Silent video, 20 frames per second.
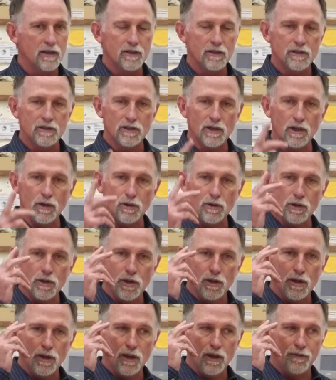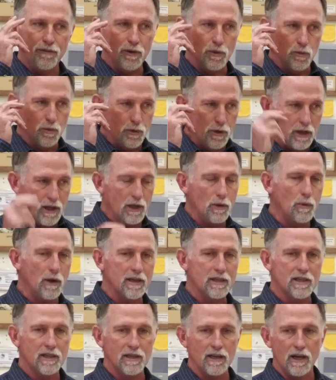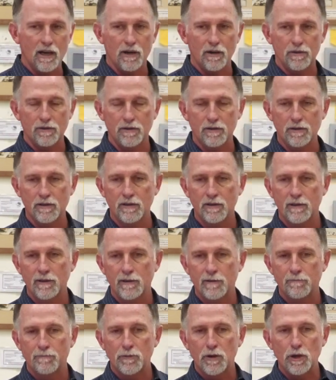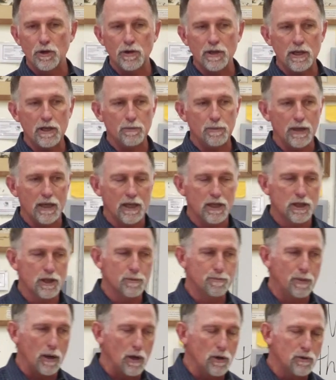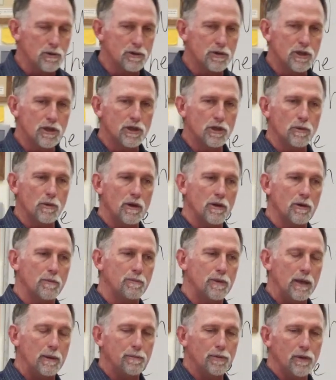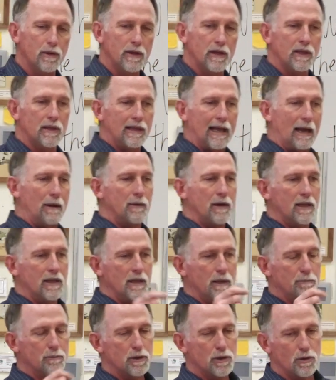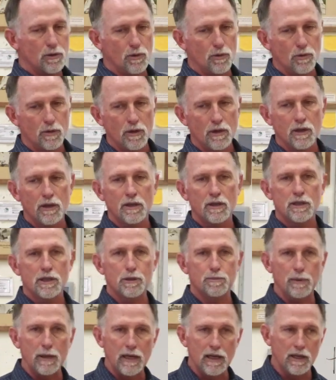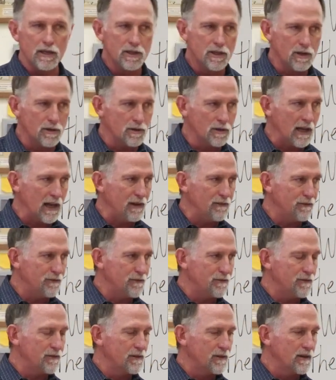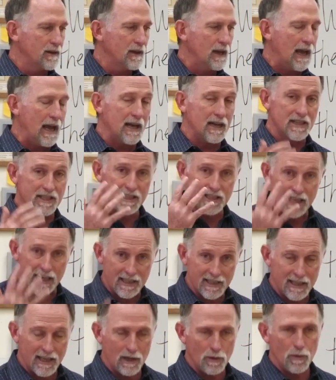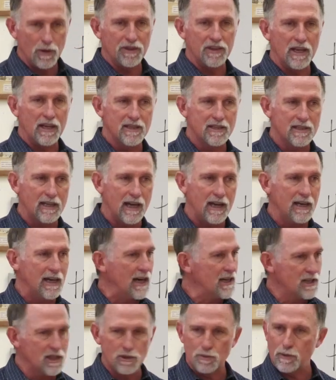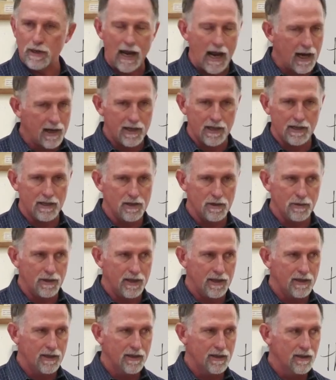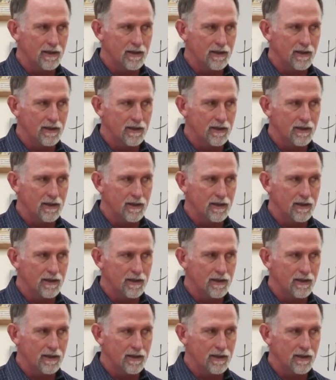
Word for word: So if you really want to know, you need to be exposed to other people and allowing them to speak into your life. And assessing what they say, not just reacting to it.